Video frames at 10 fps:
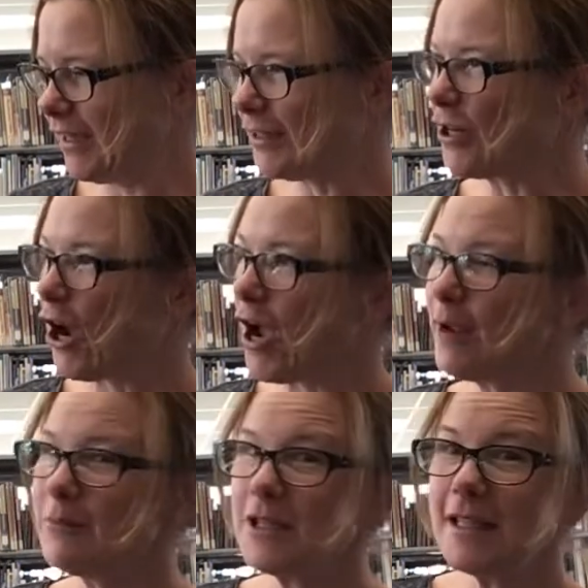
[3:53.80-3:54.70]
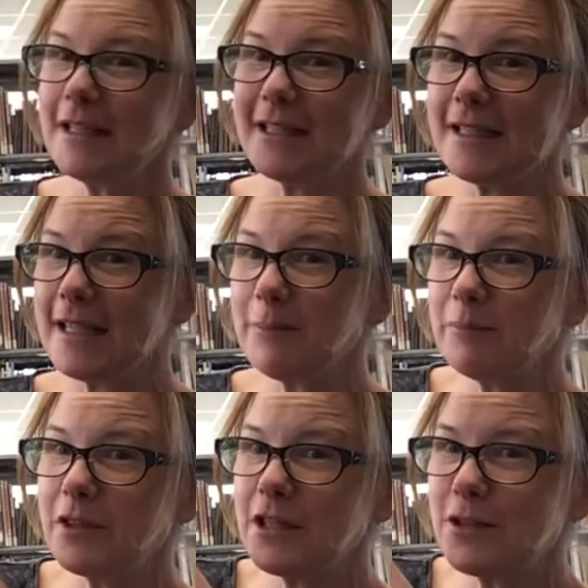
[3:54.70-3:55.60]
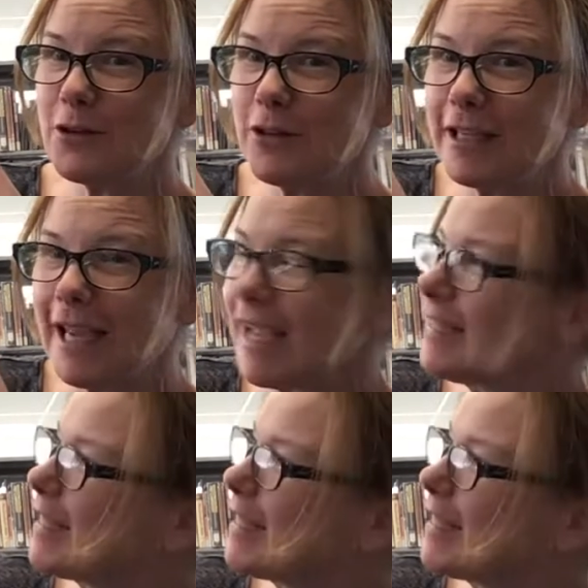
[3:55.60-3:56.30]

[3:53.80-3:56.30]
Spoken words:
Time to zip the suitcase